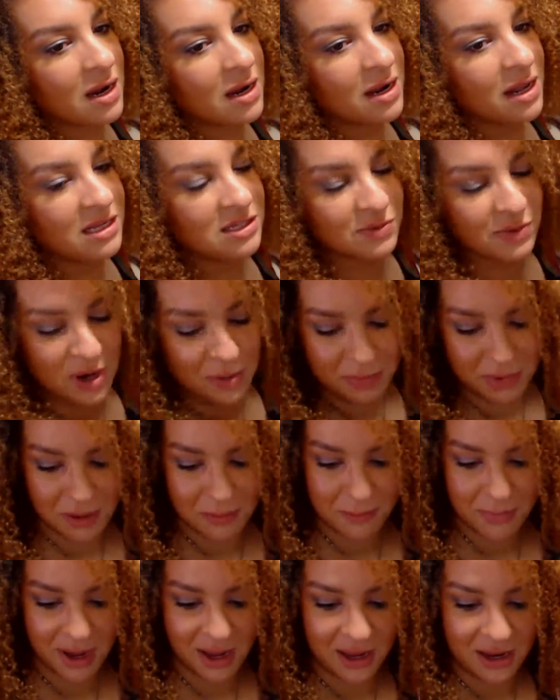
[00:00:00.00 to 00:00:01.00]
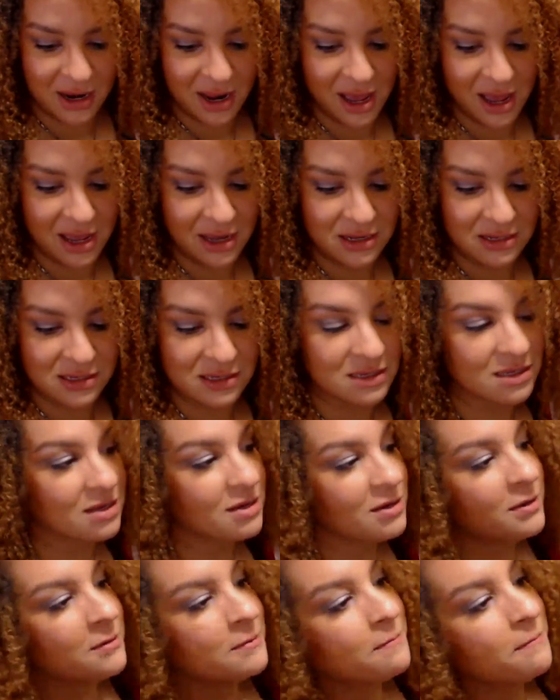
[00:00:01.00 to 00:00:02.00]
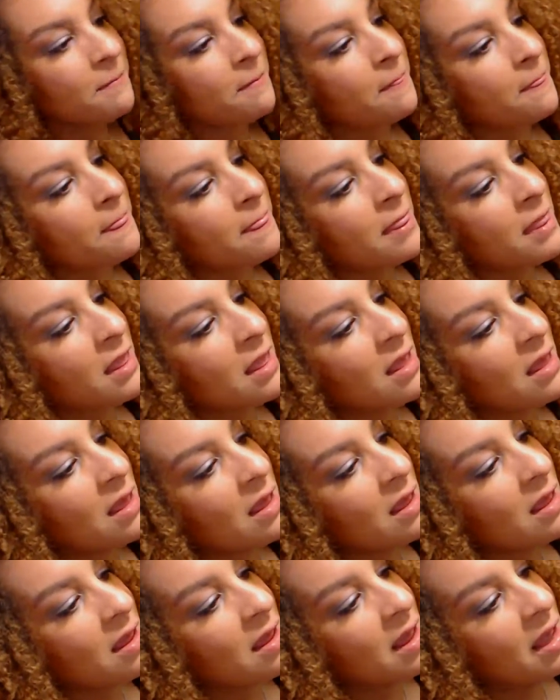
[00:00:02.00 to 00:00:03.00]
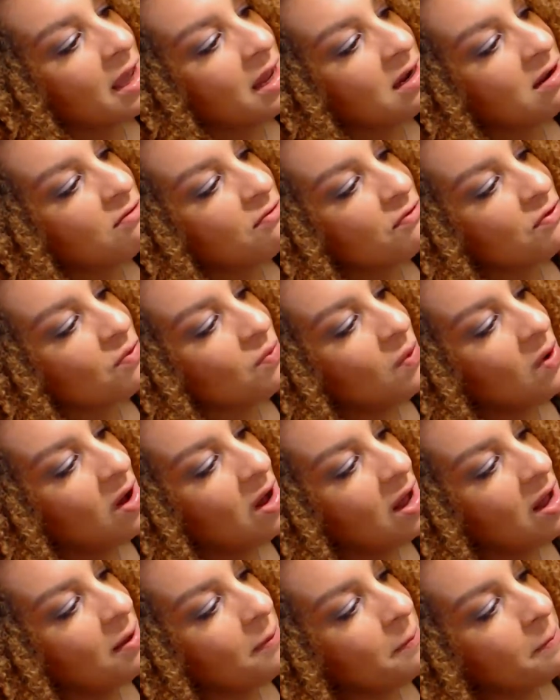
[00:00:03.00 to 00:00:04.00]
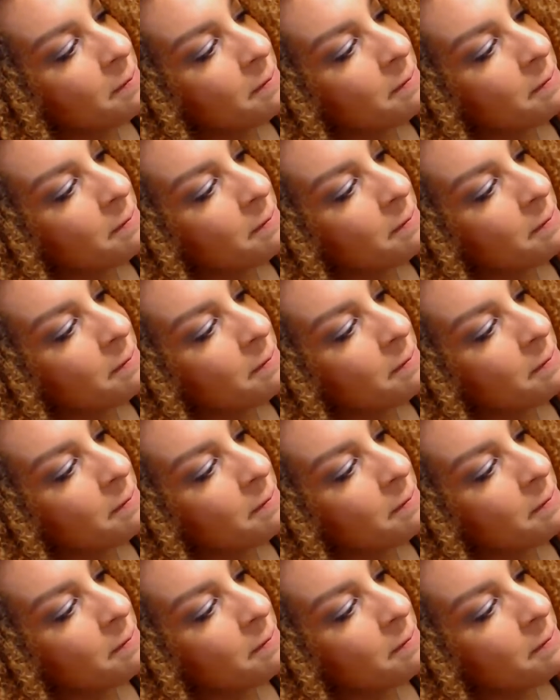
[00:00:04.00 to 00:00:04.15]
That's what I mean by an X. And if you want,